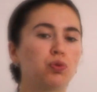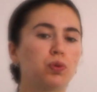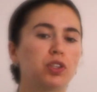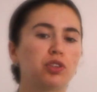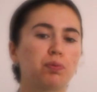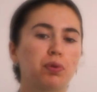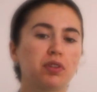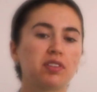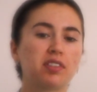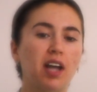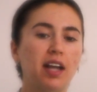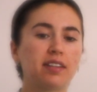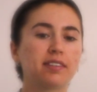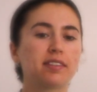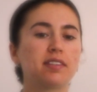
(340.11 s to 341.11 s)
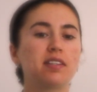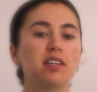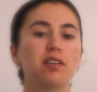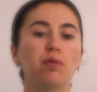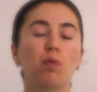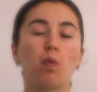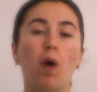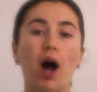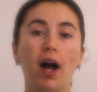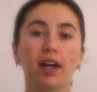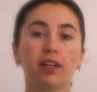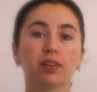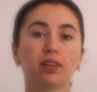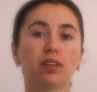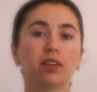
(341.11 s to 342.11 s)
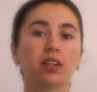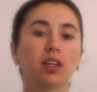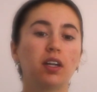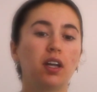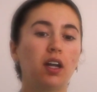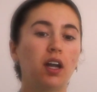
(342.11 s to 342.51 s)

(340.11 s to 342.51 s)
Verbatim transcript: which presents the wired